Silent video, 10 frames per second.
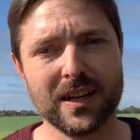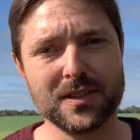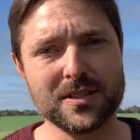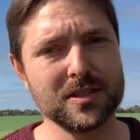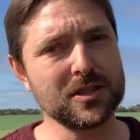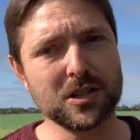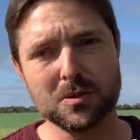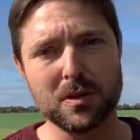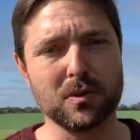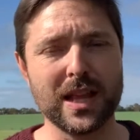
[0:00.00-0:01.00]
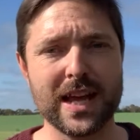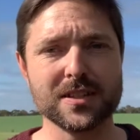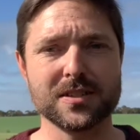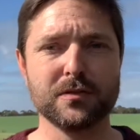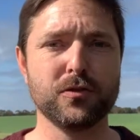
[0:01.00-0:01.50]
These are just going to be
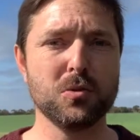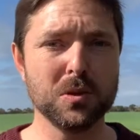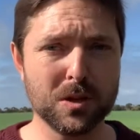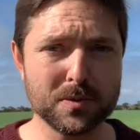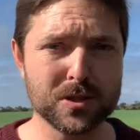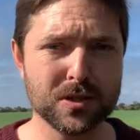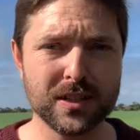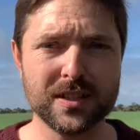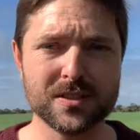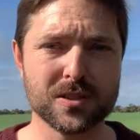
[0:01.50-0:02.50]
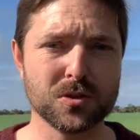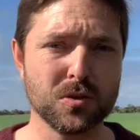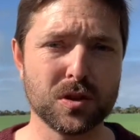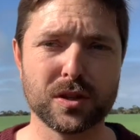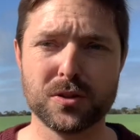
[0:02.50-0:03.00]
relaxed, informal opportunities to
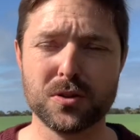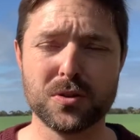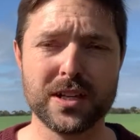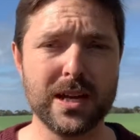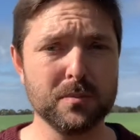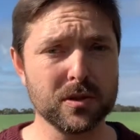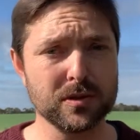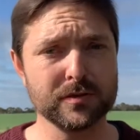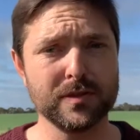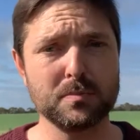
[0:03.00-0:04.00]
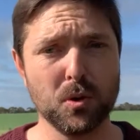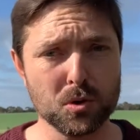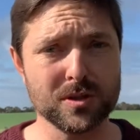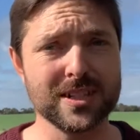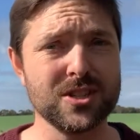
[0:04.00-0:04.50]
talk through a number of
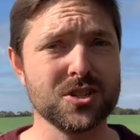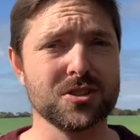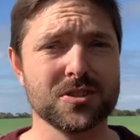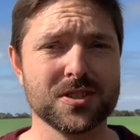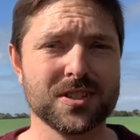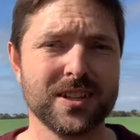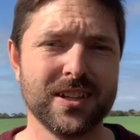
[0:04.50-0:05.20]
important issues.